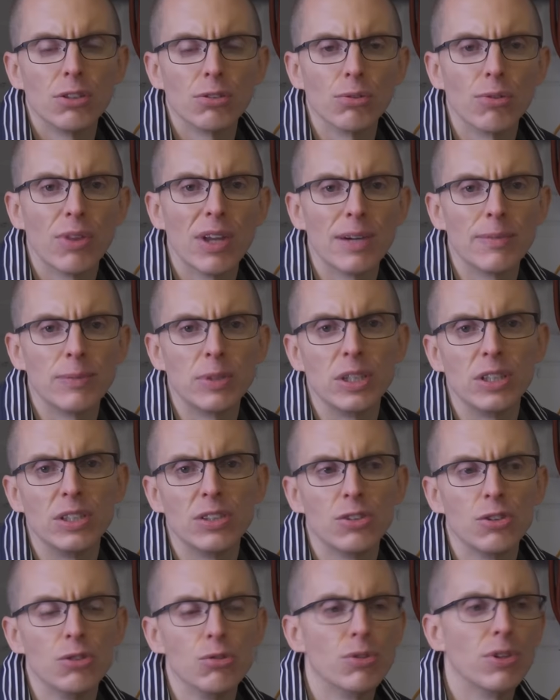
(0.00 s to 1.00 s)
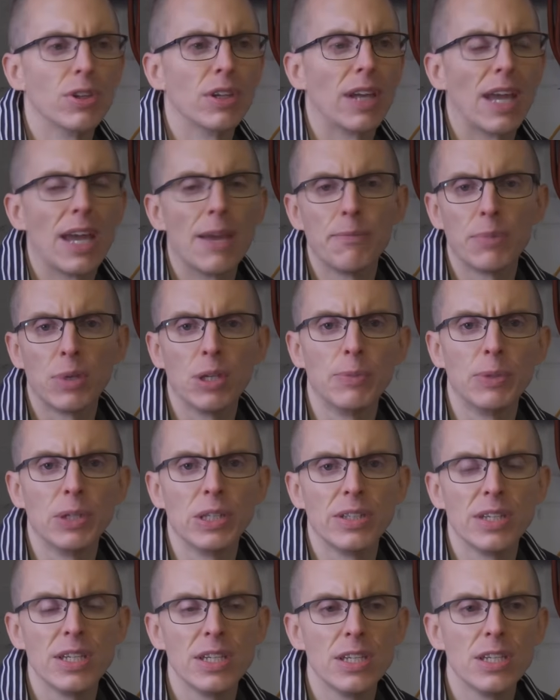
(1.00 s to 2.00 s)
So that means using M Q T
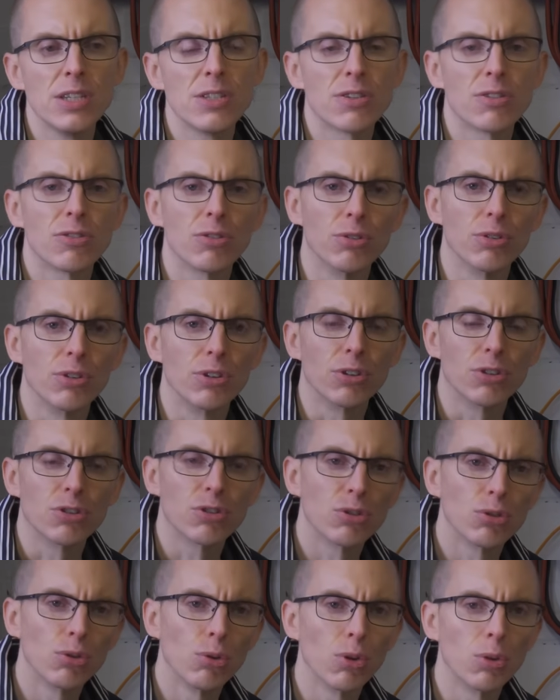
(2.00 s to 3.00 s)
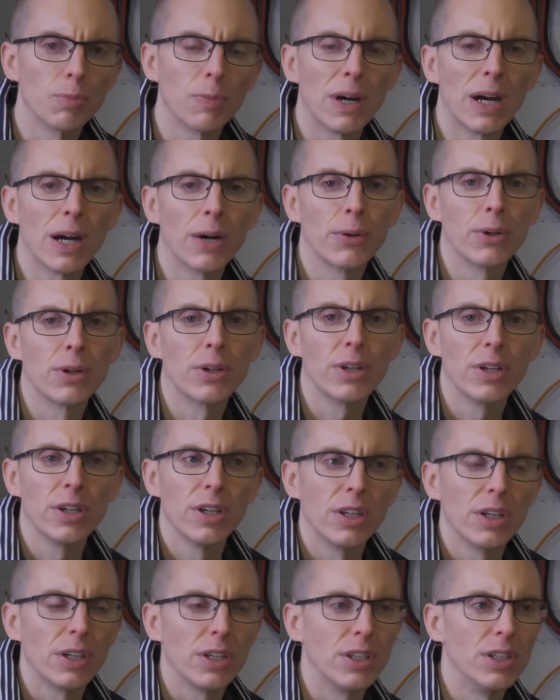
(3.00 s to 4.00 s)
Ts so that your solar power
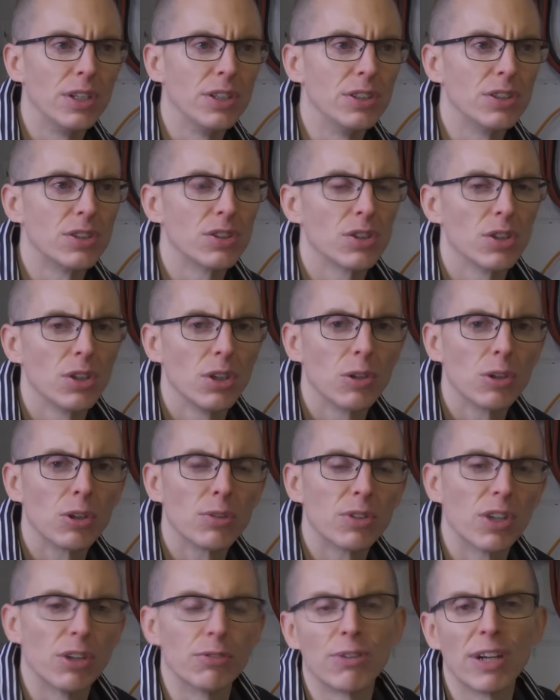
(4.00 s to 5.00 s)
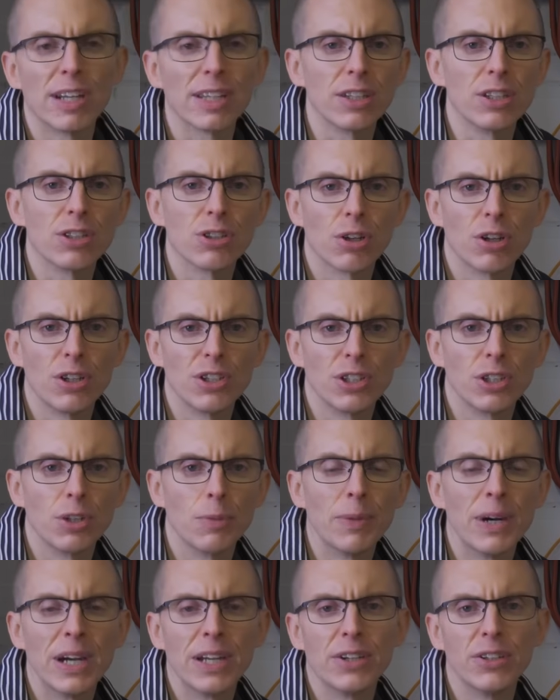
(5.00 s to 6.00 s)
is directly charging your
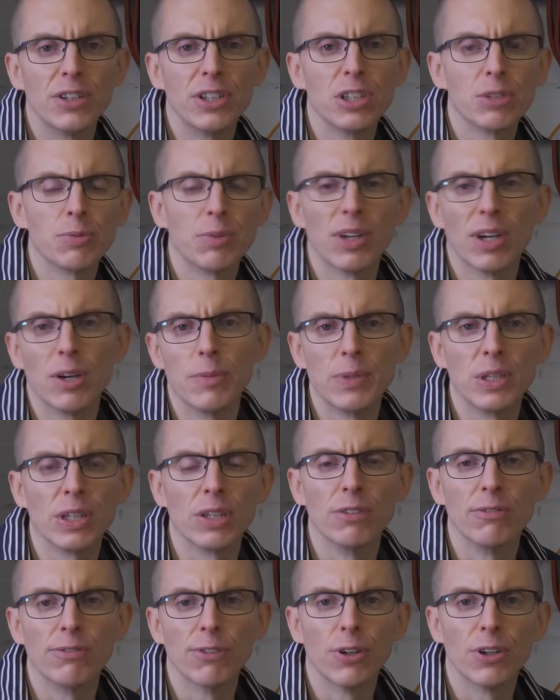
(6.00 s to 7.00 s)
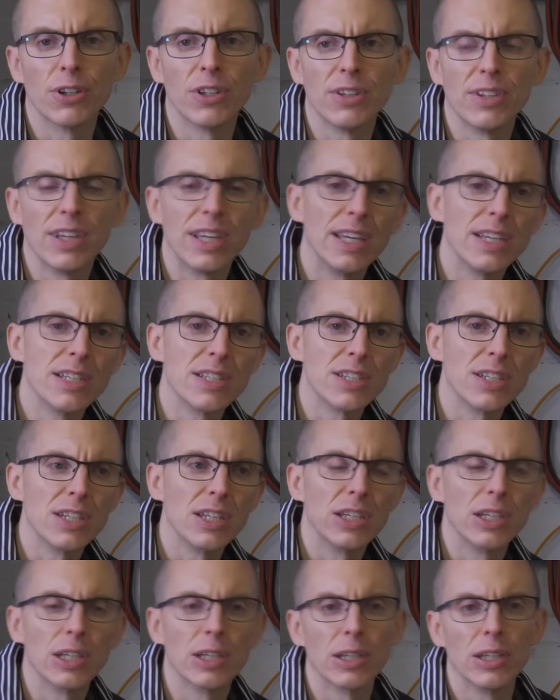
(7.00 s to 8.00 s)
batteries without being converted to A
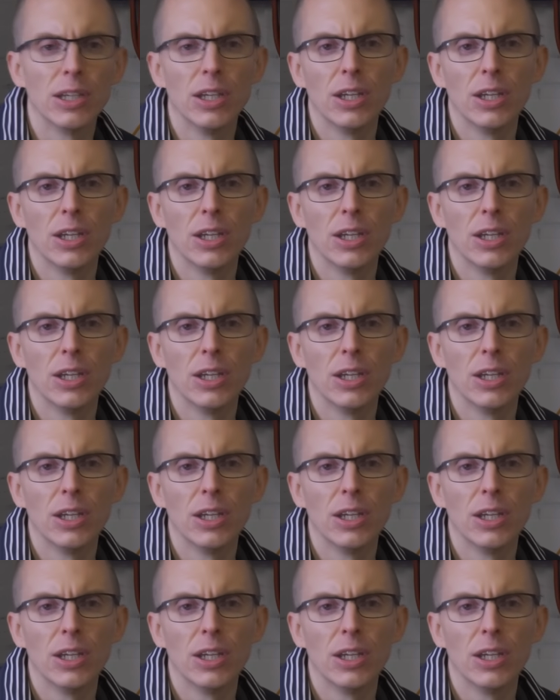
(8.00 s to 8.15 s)
C